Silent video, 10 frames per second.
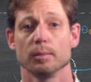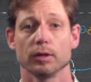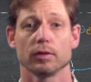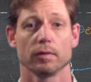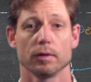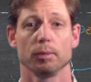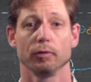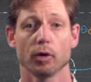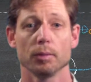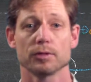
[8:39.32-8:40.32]
element of the
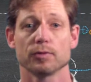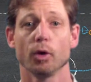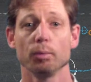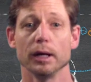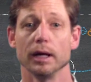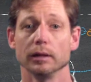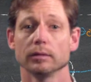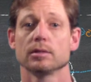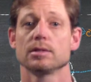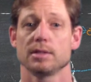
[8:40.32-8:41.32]
performance
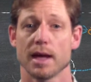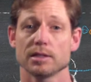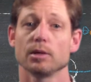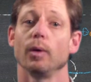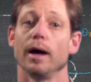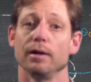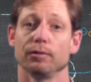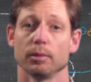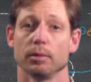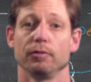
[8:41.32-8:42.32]
formula takes
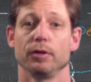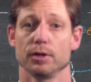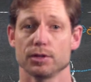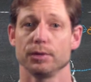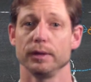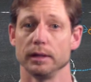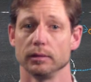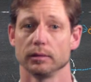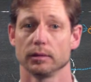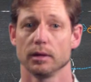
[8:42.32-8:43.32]
away from the first
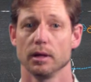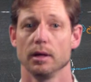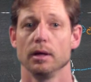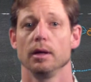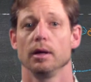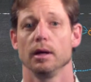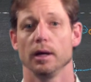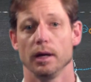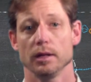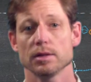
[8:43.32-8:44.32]
three.
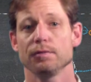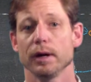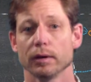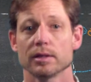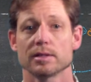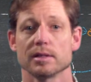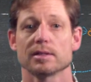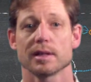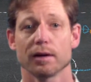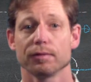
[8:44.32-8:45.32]
Interference
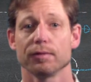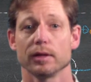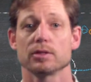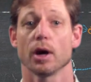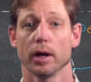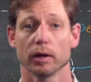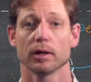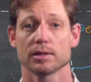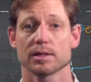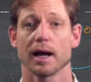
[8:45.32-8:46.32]
is stuff that's
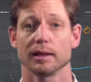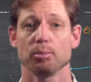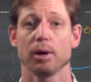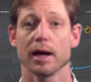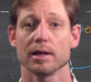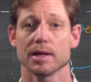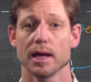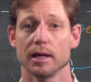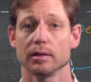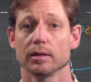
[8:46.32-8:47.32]
going on inside the
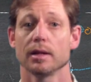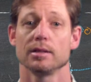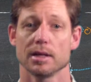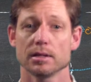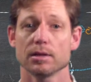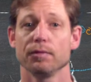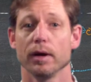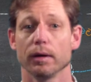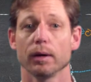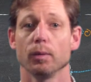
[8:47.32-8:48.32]
player's head that's
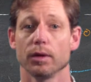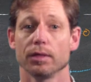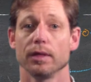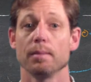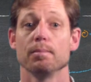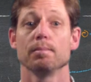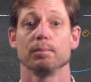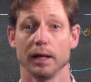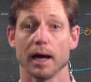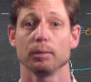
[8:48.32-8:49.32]
interfering with
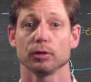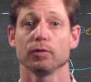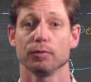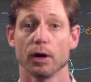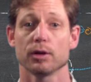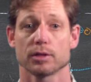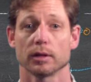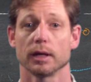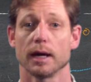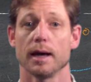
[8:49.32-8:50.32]
them being able to
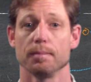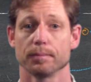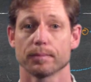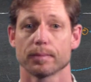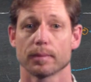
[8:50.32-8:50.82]
focus on the game.